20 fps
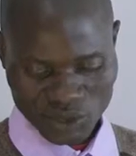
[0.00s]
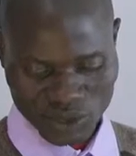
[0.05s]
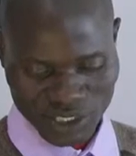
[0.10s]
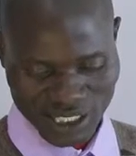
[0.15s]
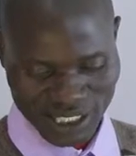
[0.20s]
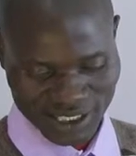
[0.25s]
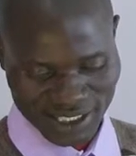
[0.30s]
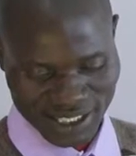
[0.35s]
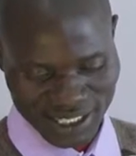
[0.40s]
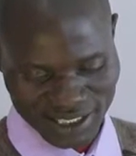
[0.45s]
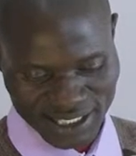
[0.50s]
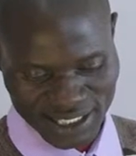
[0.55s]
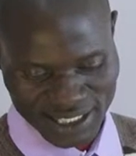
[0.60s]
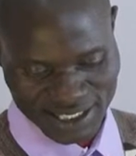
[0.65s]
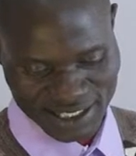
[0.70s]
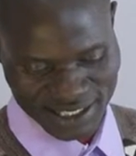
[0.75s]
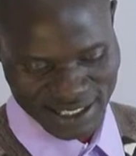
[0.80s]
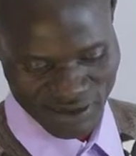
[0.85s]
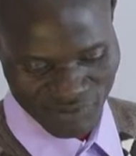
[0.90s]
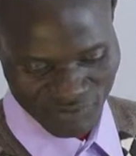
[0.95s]
look at the
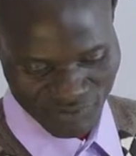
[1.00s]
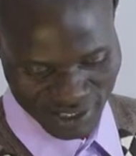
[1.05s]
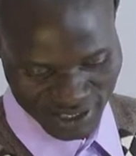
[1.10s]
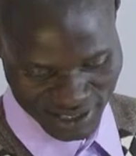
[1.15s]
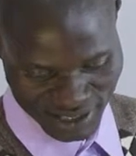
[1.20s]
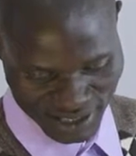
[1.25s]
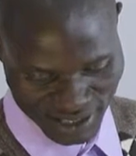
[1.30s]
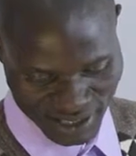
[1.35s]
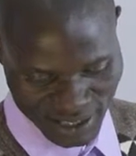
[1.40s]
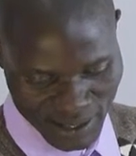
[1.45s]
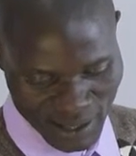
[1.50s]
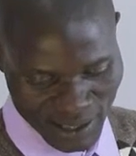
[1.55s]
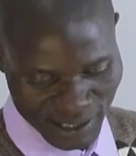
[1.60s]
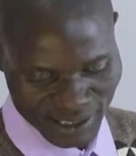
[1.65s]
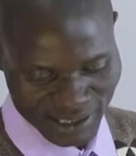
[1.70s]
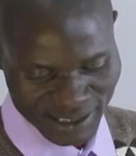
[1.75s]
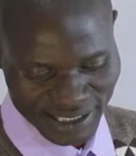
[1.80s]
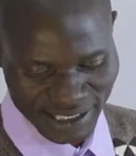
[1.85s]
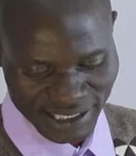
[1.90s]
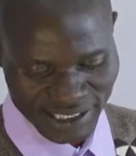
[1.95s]
other surface.
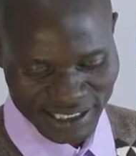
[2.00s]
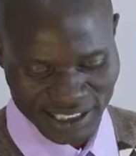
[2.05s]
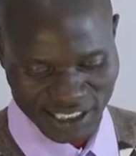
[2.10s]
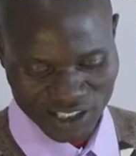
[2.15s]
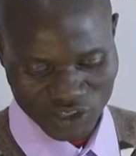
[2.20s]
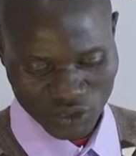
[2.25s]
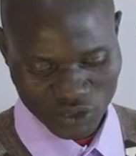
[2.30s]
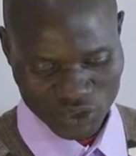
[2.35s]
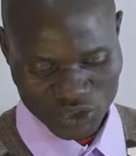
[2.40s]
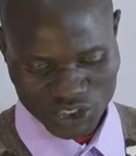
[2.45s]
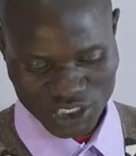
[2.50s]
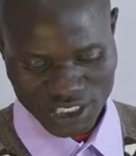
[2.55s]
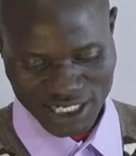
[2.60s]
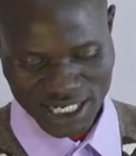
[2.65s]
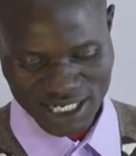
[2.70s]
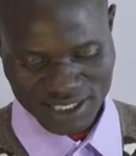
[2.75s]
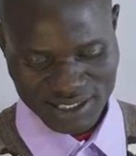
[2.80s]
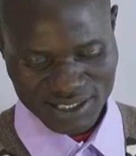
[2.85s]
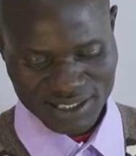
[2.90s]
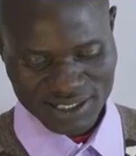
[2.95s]
The Indian Ocean
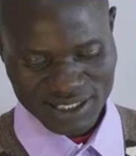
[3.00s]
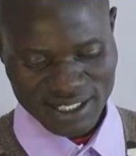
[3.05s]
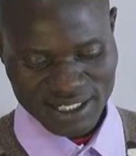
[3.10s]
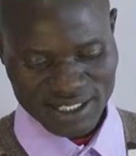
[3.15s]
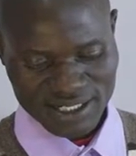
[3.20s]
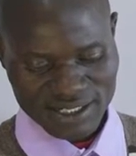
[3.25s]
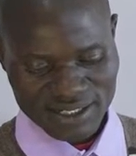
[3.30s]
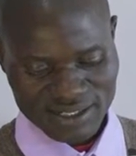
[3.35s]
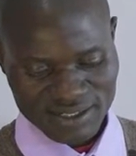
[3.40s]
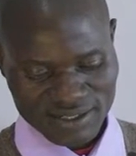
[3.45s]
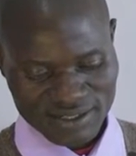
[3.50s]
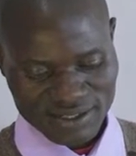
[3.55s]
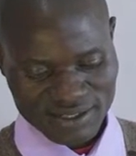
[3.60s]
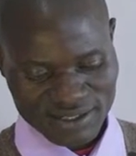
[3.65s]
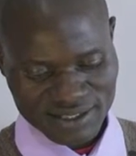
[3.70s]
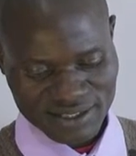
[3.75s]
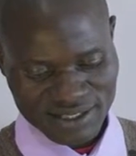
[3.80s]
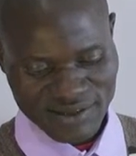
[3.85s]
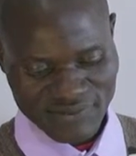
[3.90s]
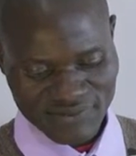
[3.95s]
has
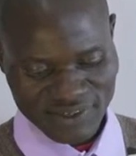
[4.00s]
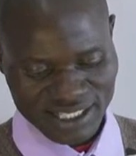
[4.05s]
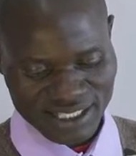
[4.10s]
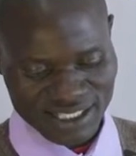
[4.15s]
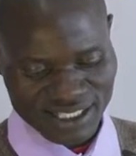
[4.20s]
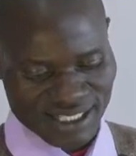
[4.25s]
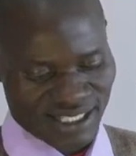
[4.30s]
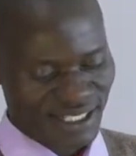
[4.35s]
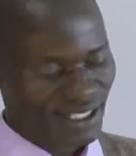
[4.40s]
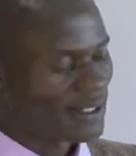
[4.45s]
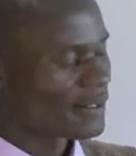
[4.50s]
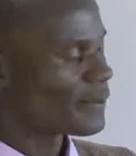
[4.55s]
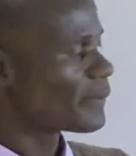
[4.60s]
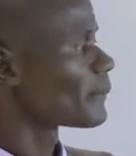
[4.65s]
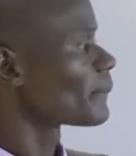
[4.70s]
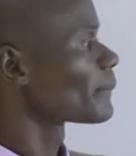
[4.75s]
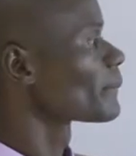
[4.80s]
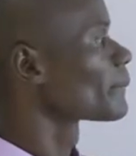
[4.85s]
70